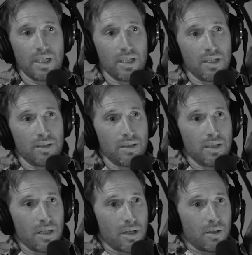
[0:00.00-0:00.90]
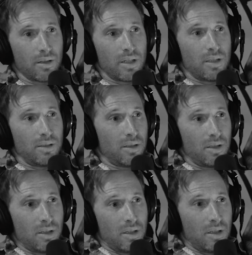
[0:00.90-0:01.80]
end to the other end,
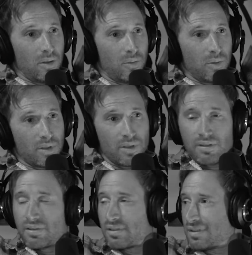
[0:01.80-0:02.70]
which this is